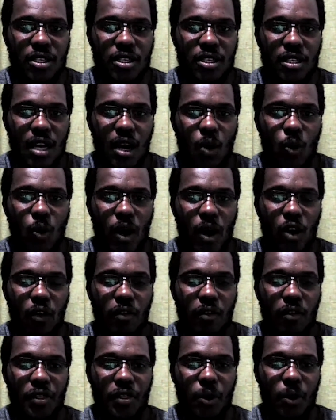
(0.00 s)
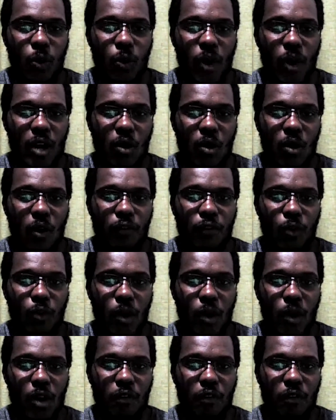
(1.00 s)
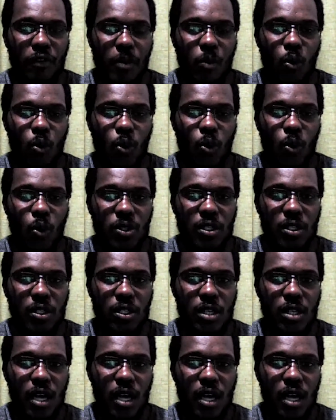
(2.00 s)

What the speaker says: One of them was